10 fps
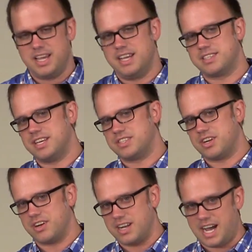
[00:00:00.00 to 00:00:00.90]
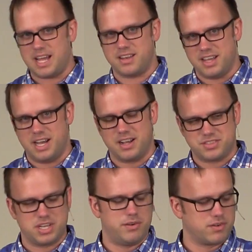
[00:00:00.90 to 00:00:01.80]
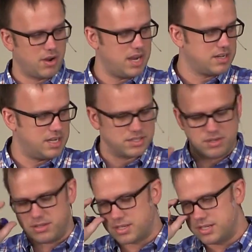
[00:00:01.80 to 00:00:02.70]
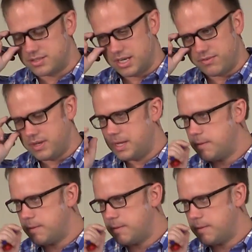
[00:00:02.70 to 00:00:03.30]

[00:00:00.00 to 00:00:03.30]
He says they're not self-aggrandizing, all this kind of stuff.